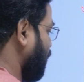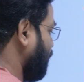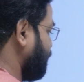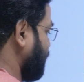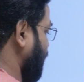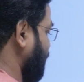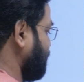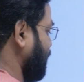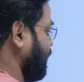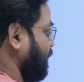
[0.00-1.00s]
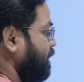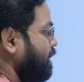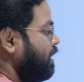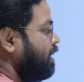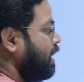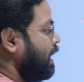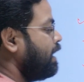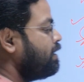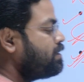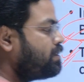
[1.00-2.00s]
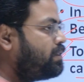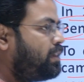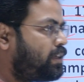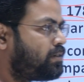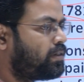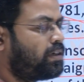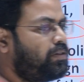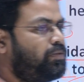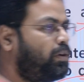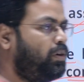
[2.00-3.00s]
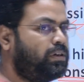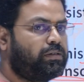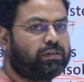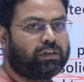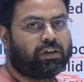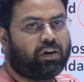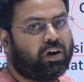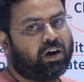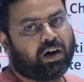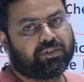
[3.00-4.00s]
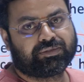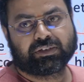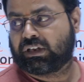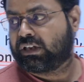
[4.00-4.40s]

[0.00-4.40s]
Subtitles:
of Ramgarh, and this revolt of